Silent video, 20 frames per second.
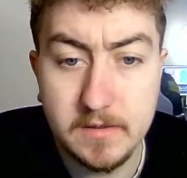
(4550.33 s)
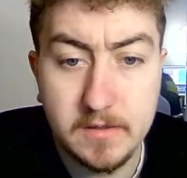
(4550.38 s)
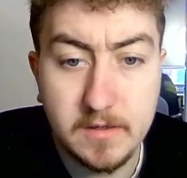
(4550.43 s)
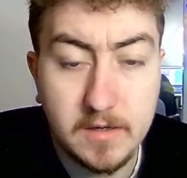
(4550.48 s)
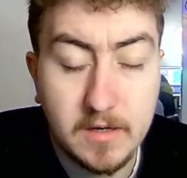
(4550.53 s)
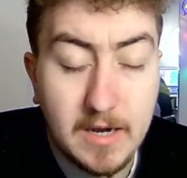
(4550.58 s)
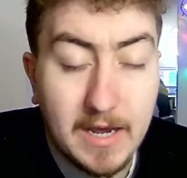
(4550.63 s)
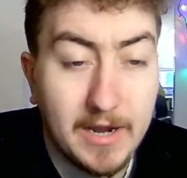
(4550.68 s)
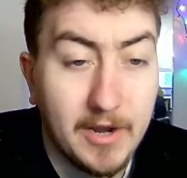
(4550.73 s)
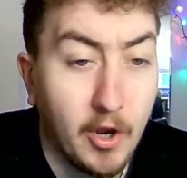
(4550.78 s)

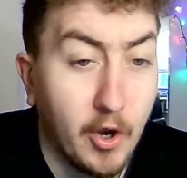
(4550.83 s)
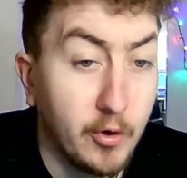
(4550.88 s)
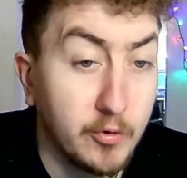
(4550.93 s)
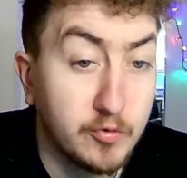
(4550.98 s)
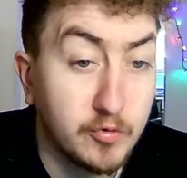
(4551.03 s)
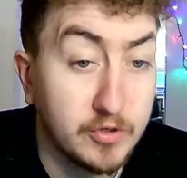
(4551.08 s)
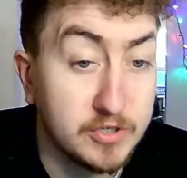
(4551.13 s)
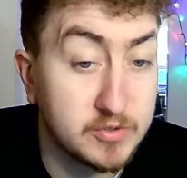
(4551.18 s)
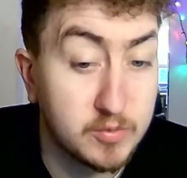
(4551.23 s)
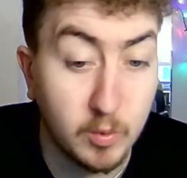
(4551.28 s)
I know,
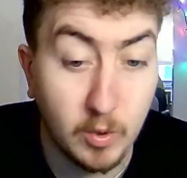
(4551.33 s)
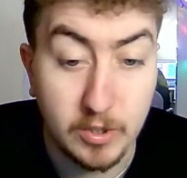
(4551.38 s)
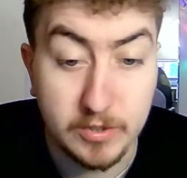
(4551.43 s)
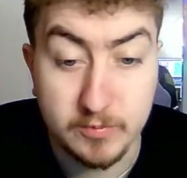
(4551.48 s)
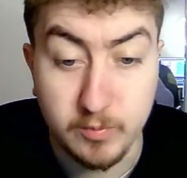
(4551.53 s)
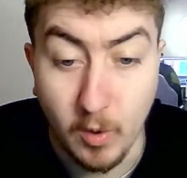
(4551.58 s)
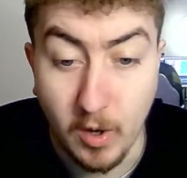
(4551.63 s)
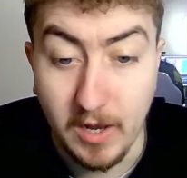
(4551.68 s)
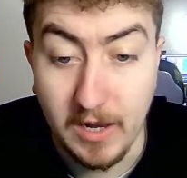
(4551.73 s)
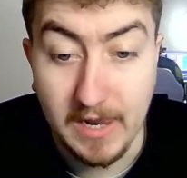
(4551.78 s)
Chris Wood,
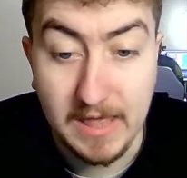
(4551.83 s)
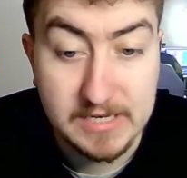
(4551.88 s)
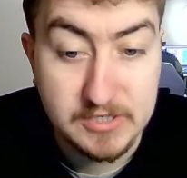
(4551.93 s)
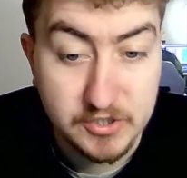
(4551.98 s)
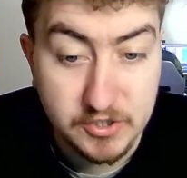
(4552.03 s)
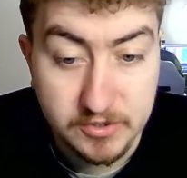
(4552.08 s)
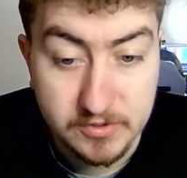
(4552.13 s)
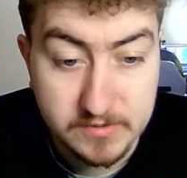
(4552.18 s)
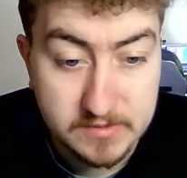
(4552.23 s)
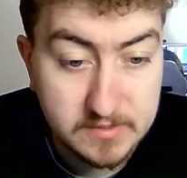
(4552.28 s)
what a
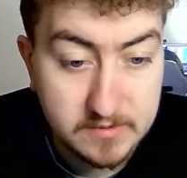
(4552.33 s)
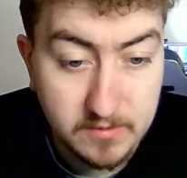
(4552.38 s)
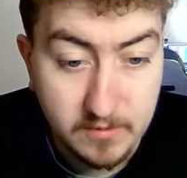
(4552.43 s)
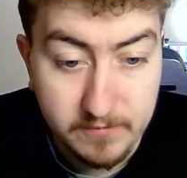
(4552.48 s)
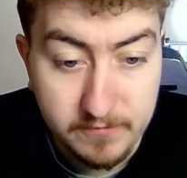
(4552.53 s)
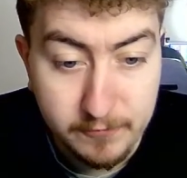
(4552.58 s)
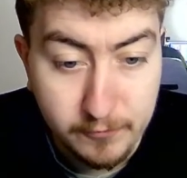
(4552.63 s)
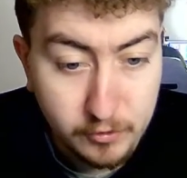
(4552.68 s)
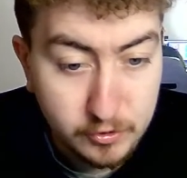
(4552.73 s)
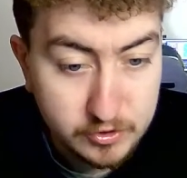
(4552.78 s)
legend.
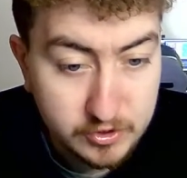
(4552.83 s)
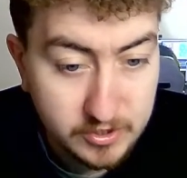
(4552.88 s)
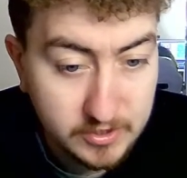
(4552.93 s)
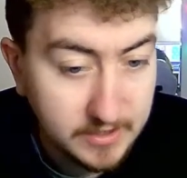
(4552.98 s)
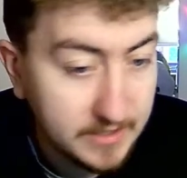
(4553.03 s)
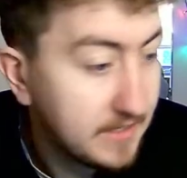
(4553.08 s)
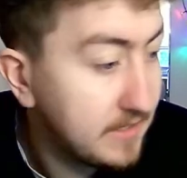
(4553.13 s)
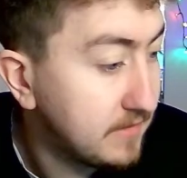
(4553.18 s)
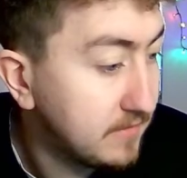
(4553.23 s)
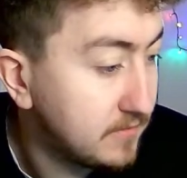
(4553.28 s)

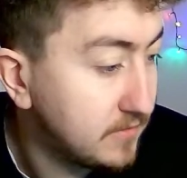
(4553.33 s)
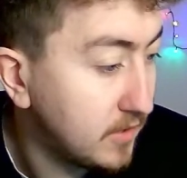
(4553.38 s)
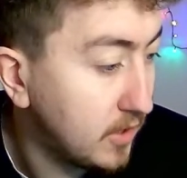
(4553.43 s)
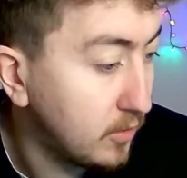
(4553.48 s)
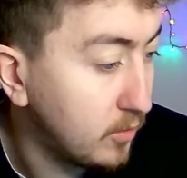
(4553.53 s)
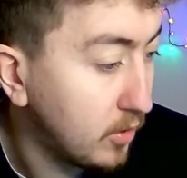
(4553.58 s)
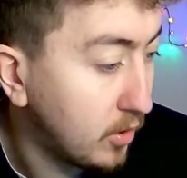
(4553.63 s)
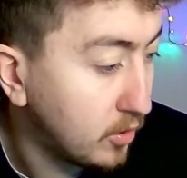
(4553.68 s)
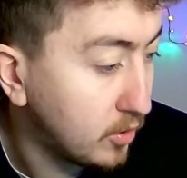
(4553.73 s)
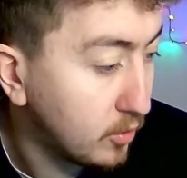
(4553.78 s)
Unfortunately, no
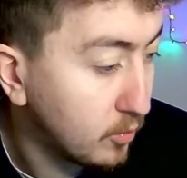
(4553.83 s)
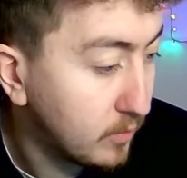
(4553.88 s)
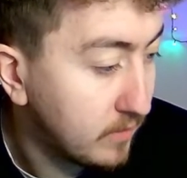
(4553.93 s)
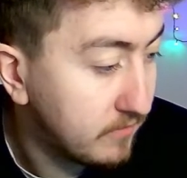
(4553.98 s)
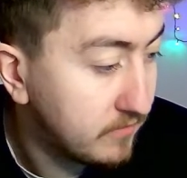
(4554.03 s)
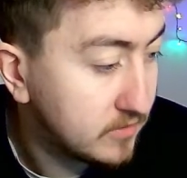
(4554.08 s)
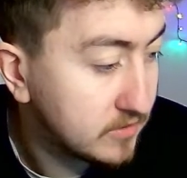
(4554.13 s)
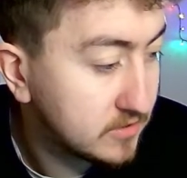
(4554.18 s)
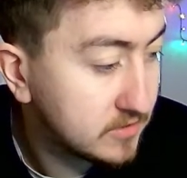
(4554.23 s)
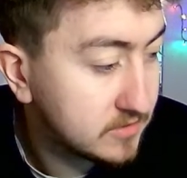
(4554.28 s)
longer
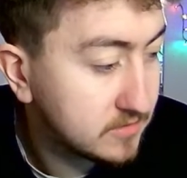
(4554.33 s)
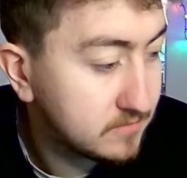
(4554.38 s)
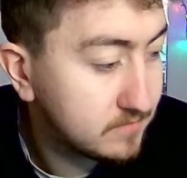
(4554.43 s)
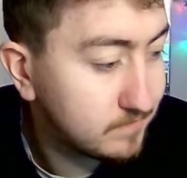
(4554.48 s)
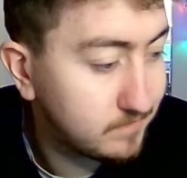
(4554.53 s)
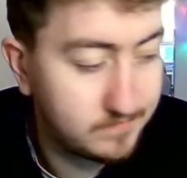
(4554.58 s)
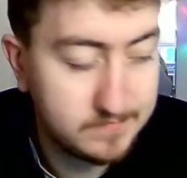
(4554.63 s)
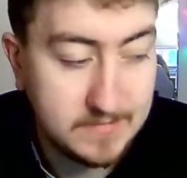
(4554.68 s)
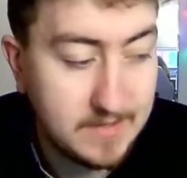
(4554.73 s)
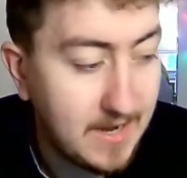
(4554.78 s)
with us.
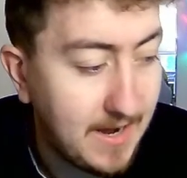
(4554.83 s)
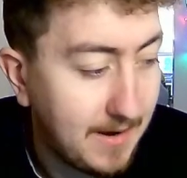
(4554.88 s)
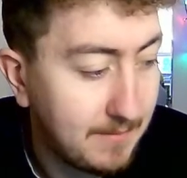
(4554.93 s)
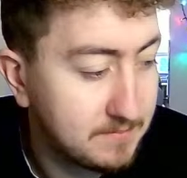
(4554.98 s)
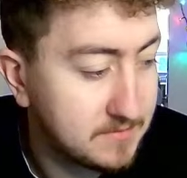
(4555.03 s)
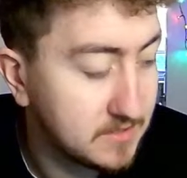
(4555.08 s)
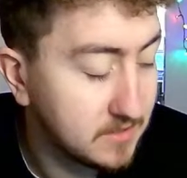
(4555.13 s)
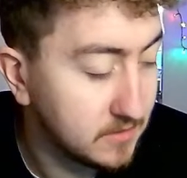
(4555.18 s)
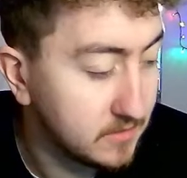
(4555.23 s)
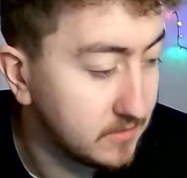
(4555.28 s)

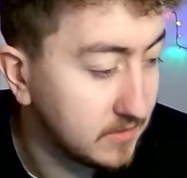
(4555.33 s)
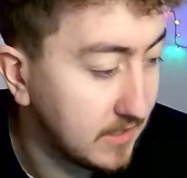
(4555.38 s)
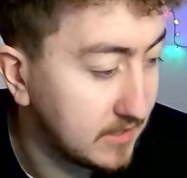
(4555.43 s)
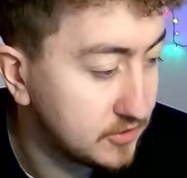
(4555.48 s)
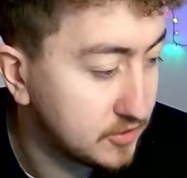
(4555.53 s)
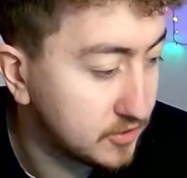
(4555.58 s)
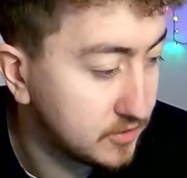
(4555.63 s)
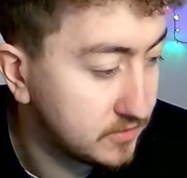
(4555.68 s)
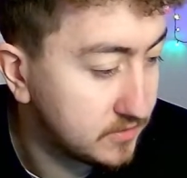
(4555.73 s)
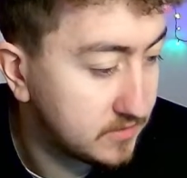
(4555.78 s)
Absolute
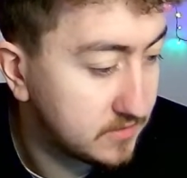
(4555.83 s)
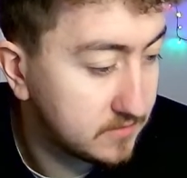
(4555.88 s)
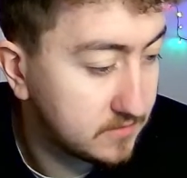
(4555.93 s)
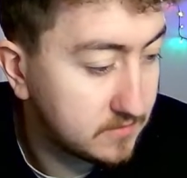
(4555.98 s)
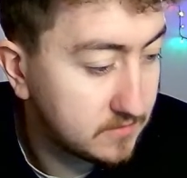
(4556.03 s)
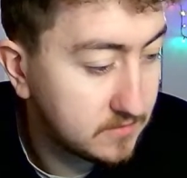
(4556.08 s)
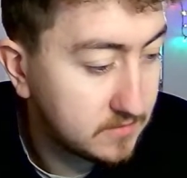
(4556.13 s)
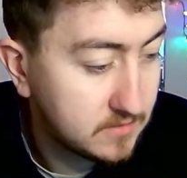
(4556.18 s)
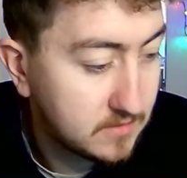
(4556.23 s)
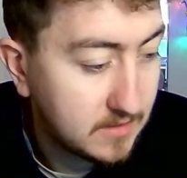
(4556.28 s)
legend.
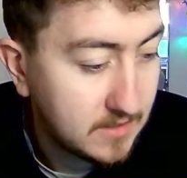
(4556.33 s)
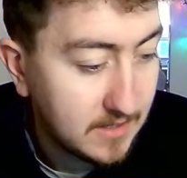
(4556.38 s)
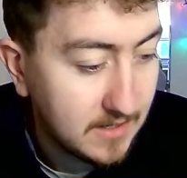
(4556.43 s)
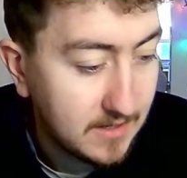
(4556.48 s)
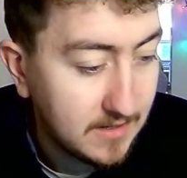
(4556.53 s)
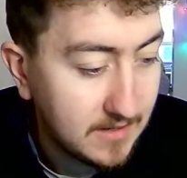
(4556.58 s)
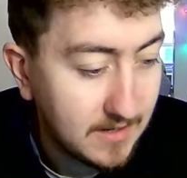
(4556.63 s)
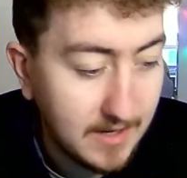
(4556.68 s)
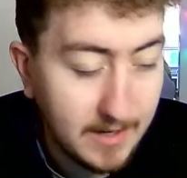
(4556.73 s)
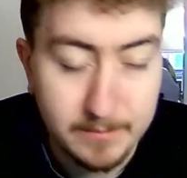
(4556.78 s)

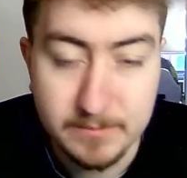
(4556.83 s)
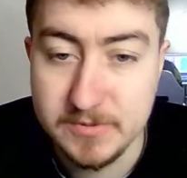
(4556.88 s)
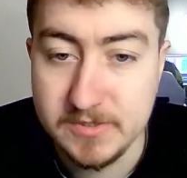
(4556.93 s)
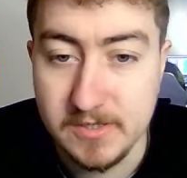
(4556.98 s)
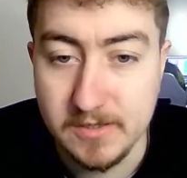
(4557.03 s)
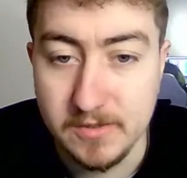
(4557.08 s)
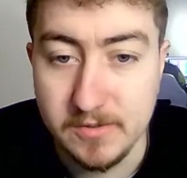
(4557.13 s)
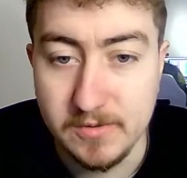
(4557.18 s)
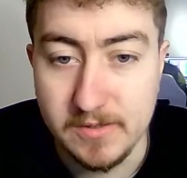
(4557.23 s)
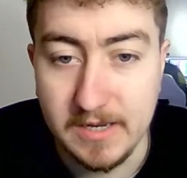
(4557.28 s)

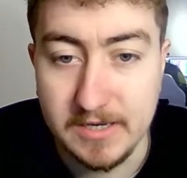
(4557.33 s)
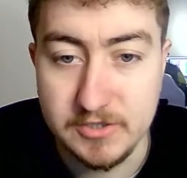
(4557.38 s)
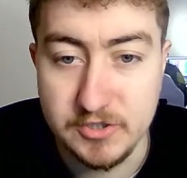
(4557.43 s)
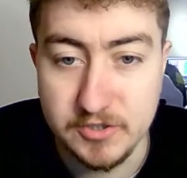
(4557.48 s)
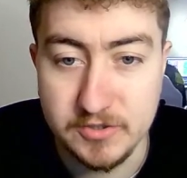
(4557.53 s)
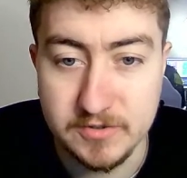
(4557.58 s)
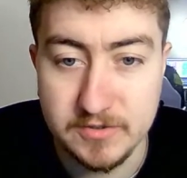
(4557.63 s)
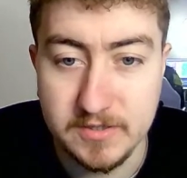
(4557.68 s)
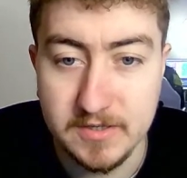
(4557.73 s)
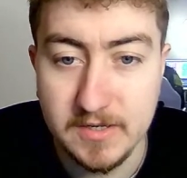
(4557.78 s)
Absolute
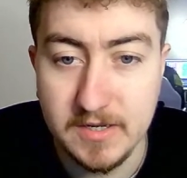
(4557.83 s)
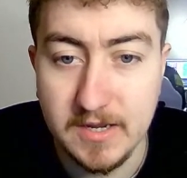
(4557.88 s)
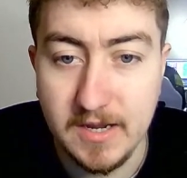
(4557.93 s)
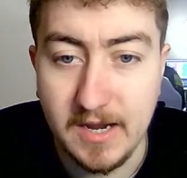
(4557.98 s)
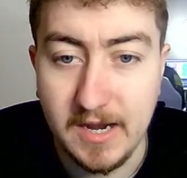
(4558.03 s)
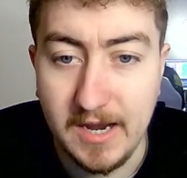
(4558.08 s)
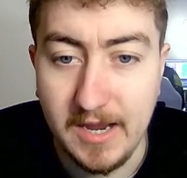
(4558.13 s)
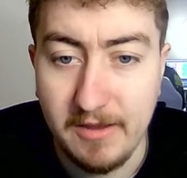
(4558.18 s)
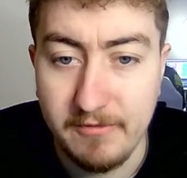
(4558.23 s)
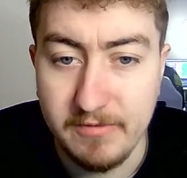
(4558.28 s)
legend.
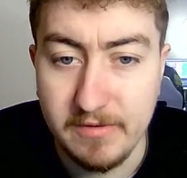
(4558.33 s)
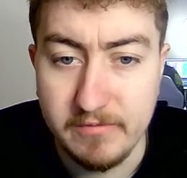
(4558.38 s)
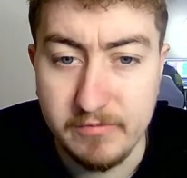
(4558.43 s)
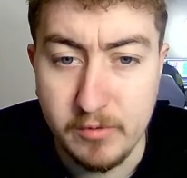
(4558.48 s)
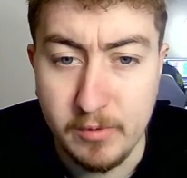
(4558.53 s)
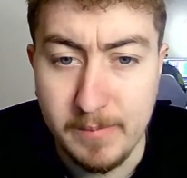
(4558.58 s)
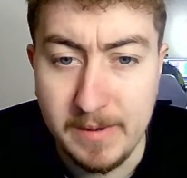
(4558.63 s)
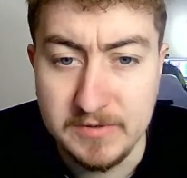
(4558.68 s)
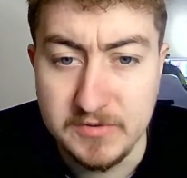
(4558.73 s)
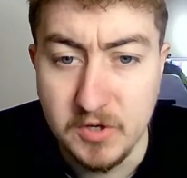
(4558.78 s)
I have
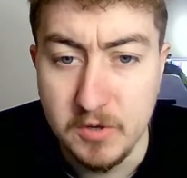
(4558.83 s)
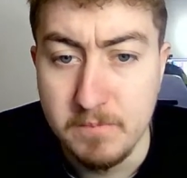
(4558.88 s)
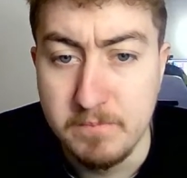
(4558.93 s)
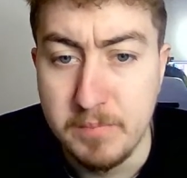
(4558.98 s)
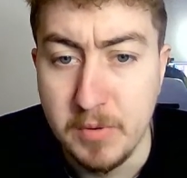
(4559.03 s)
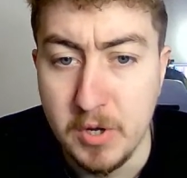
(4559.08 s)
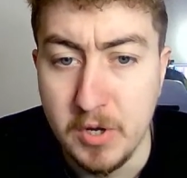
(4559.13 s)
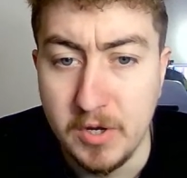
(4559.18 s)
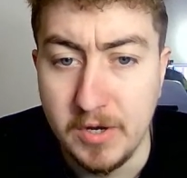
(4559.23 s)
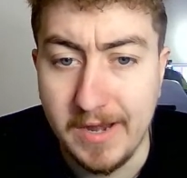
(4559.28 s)
Livramento,
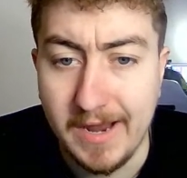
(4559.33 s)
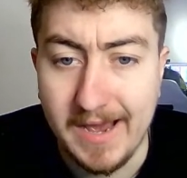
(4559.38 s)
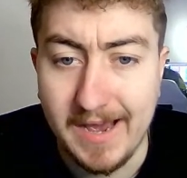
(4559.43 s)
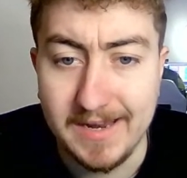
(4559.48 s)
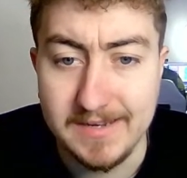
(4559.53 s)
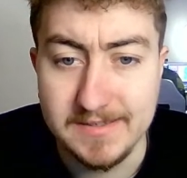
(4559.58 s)
Burn and